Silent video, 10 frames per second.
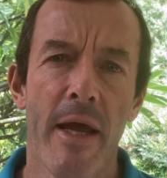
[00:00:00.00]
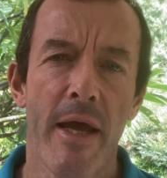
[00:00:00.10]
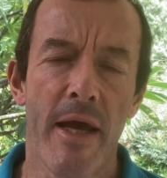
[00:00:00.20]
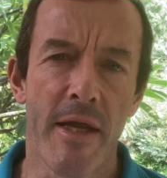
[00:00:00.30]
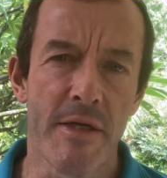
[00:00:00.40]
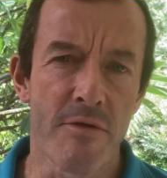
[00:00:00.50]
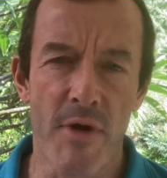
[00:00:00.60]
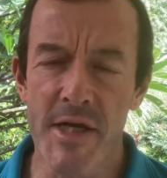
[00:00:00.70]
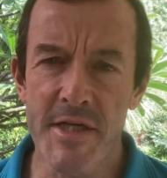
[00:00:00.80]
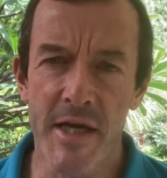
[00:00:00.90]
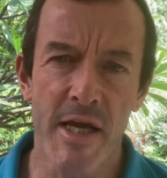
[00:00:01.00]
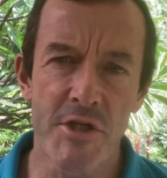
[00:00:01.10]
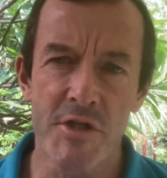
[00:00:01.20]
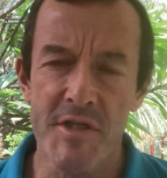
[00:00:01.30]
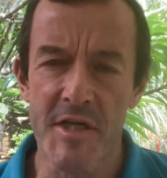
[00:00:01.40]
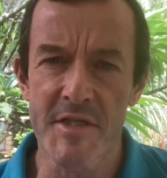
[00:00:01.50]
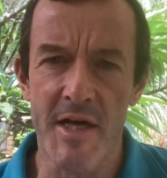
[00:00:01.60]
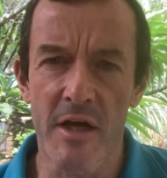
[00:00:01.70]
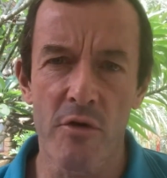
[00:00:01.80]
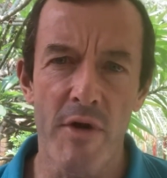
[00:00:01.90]
and rating agencies
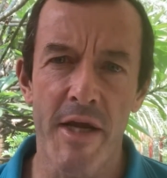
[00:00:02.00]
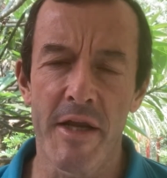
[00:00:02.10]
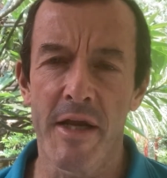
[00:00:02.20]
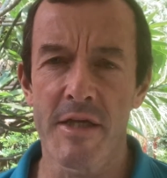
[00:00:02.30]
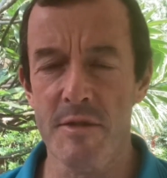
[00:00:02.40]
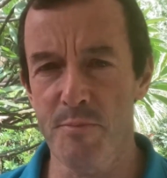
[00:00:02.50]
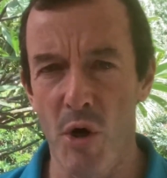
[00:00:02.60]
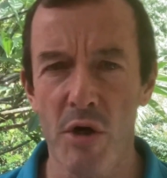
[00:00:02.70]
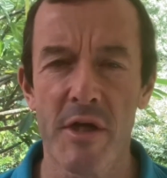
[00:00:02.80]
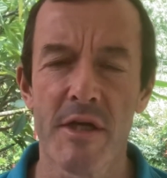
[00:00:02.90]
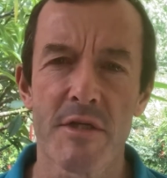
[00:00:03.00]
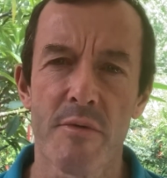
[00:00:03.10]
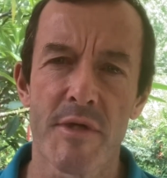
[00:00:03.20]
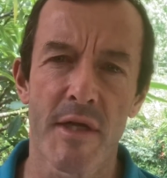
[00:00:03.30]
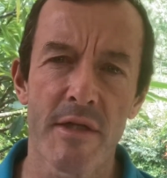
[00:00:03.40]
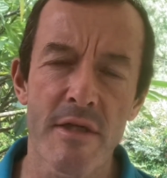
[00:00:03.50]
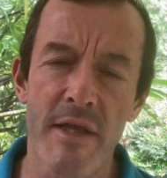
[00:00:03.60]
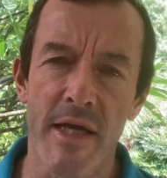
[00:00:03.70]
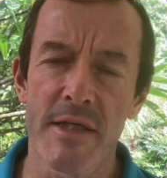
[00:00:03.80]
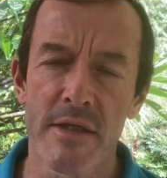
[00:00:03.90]
downgrading us partly as a result of
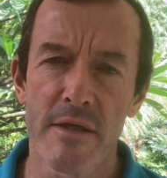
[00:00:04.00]
that.